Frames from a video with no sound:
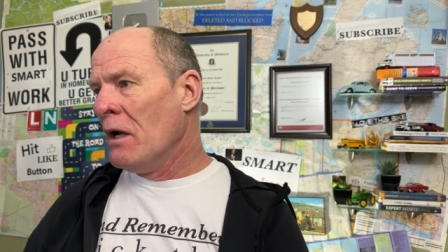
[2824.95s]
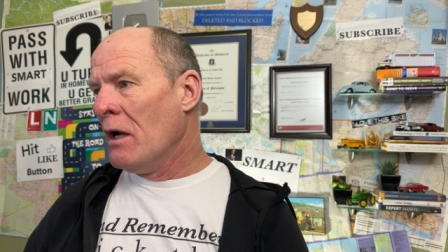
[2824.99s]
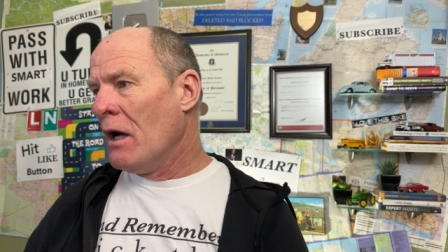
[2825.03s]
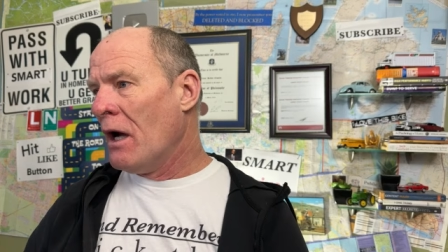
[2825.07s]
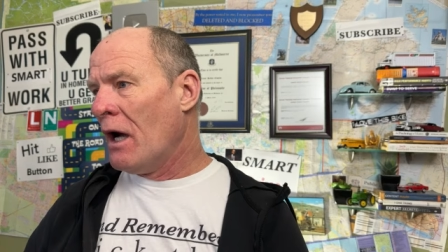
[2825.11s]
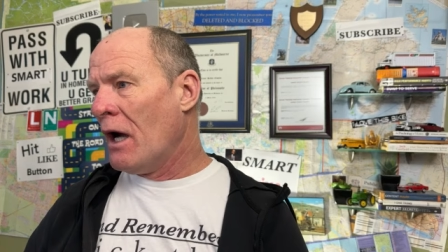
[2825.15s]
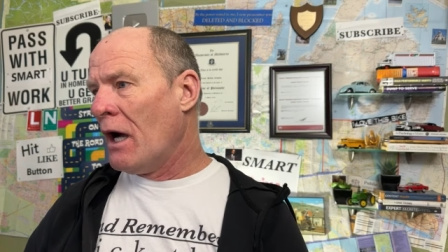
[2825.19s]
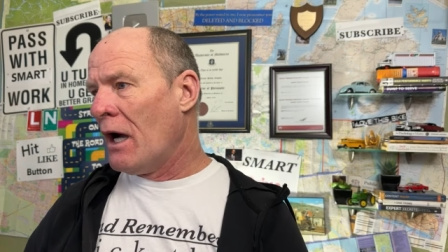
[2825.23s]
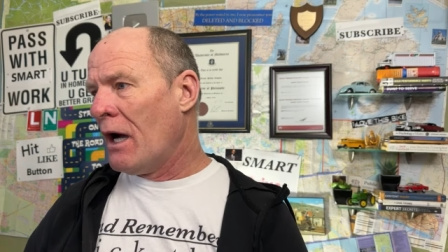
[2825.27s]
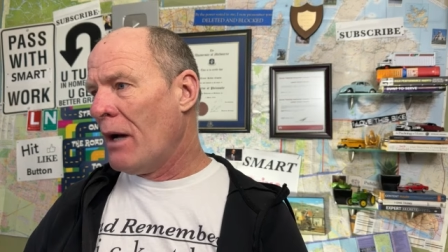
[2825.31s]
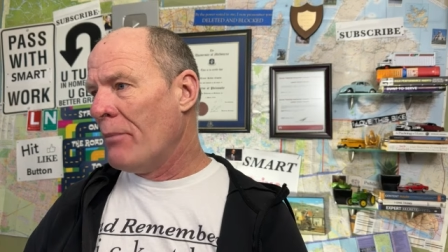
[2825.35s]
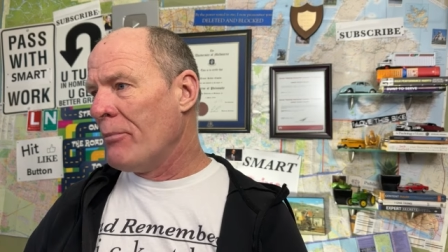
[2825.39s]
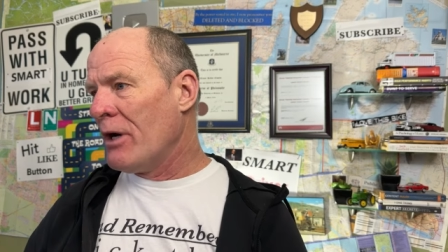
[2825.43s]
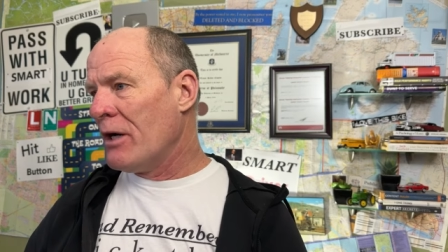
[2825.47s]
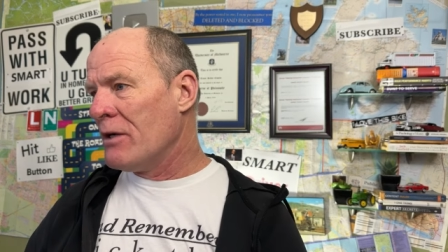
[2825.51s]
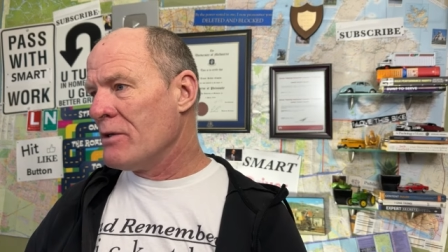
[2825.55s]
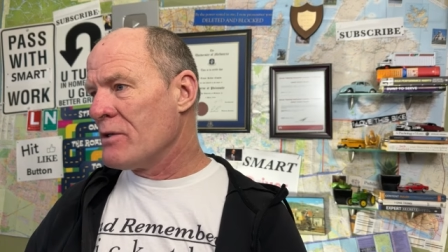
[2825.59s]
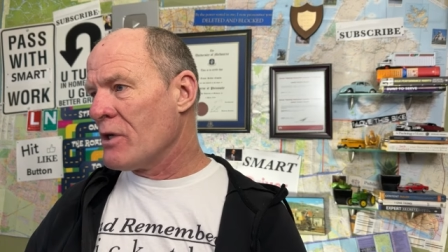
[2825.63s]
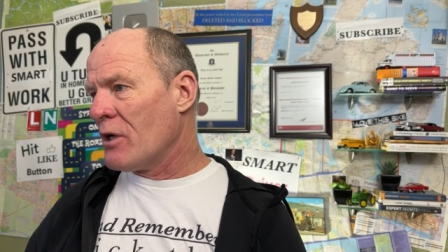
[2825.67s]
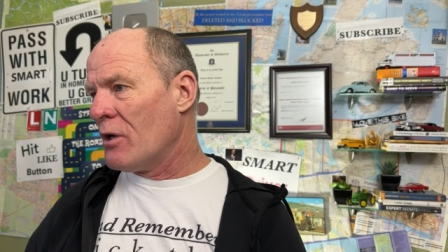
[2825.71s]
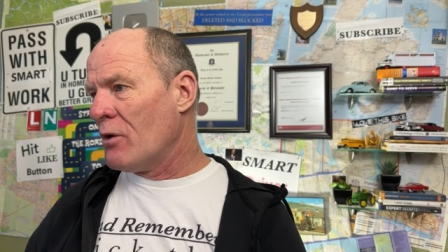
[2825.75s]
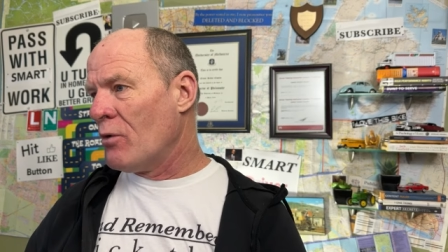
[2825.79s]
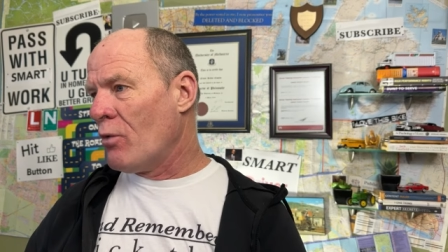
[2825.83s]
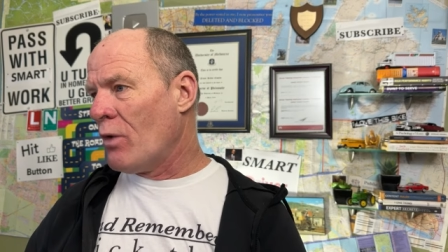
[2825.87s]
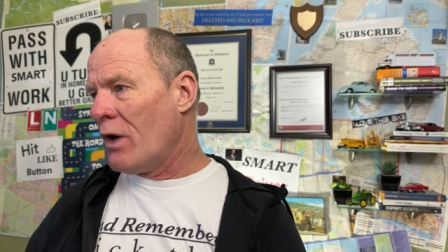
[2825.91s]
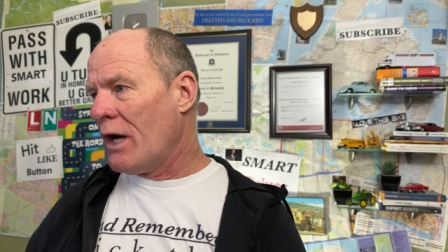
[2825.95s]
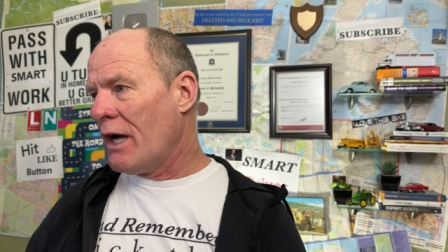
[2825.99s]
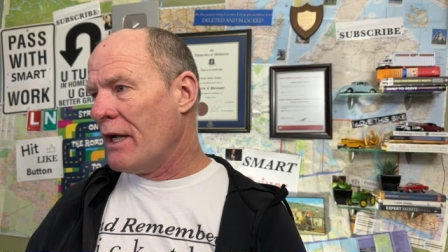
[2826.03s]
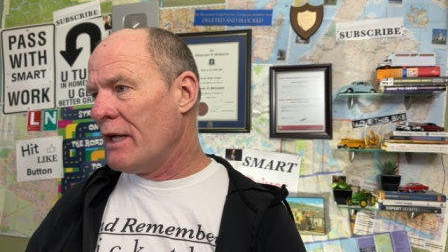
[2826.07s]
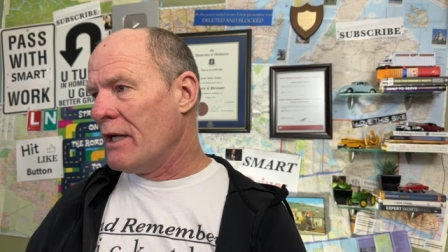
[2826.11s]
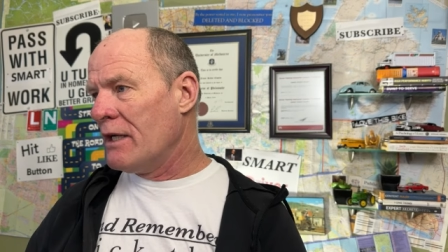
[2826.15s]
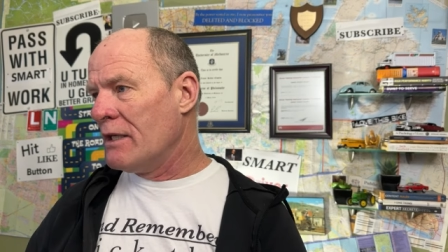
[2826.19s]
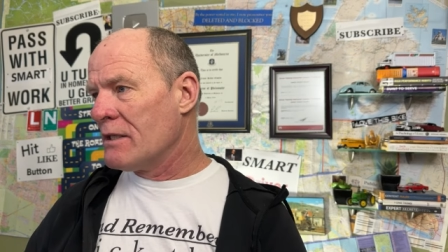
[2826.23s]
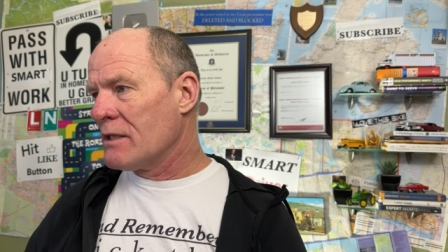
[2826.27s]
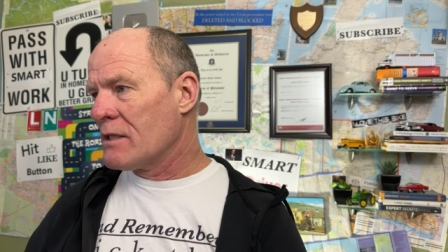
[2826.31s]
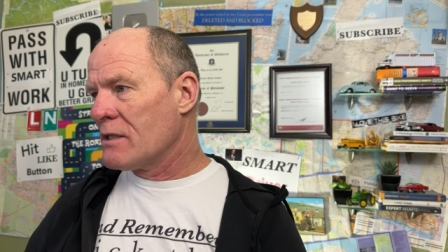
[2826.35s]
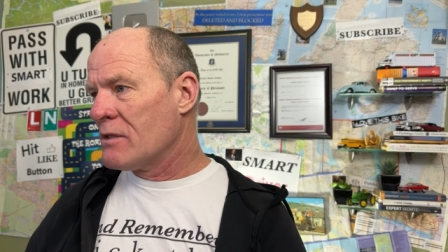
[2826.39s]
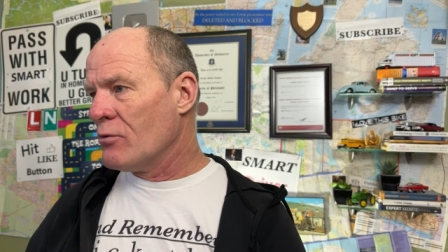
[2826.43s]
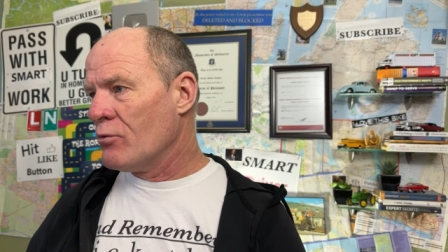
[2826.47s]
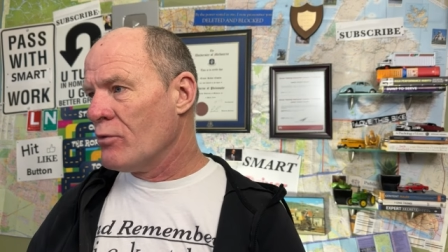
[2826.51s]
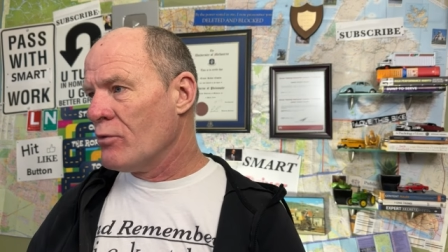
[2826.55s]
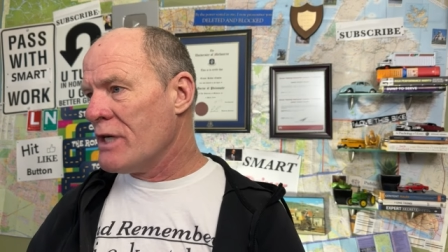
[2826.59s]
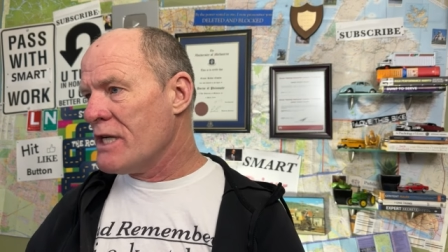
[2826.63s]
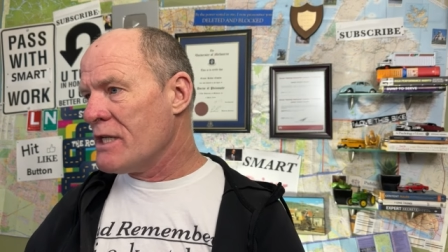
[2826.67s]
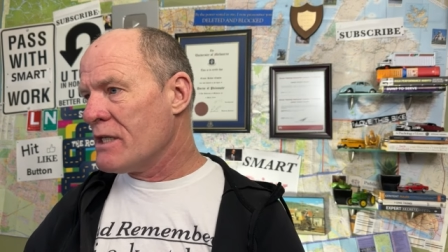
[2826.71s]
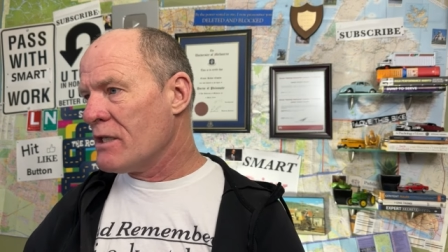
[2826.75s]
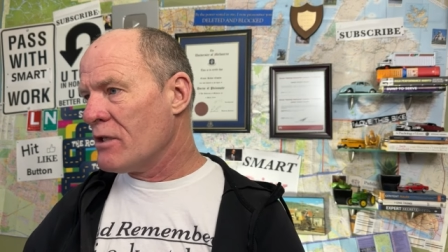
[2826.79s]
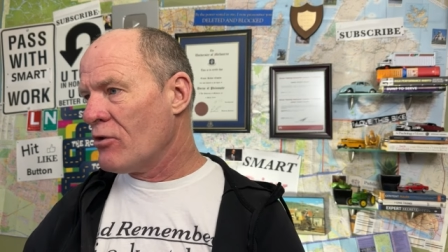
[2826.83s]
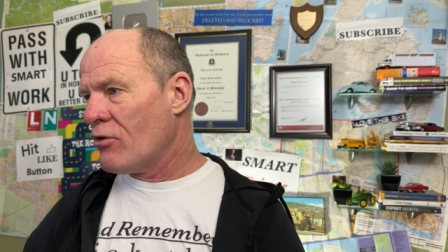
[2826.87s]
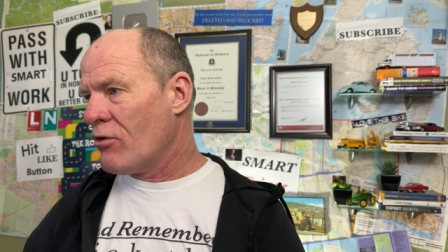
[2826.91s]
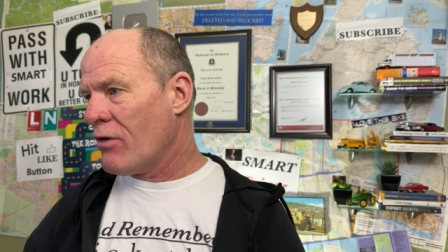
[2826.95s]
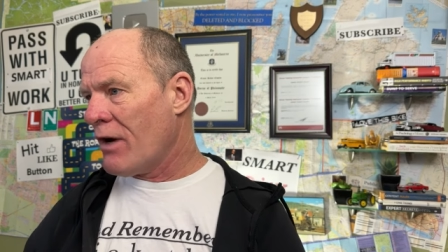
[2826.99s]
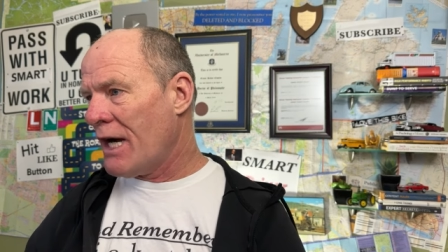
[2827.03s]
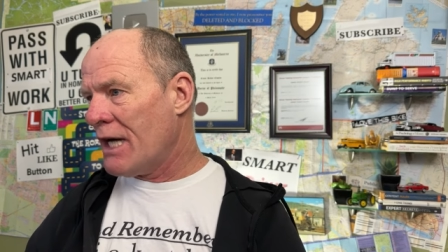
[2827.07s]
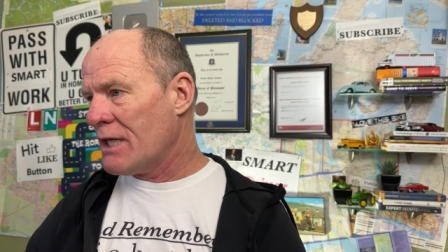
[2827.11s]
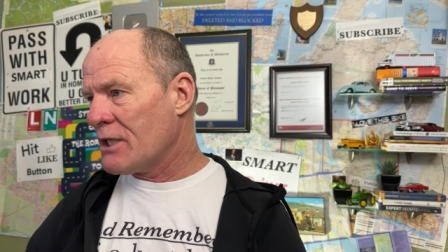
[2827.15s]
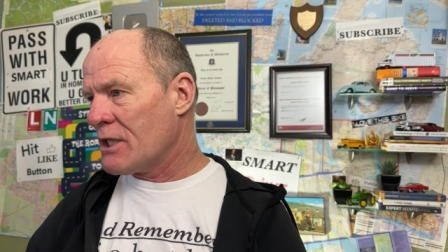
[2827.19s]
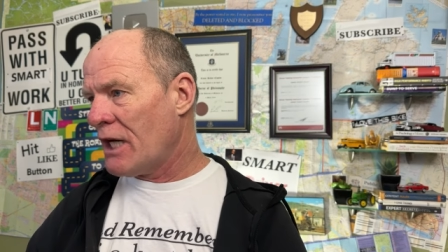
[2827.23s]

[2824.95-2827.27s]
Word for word: Uh, Marizone, why is the reason crash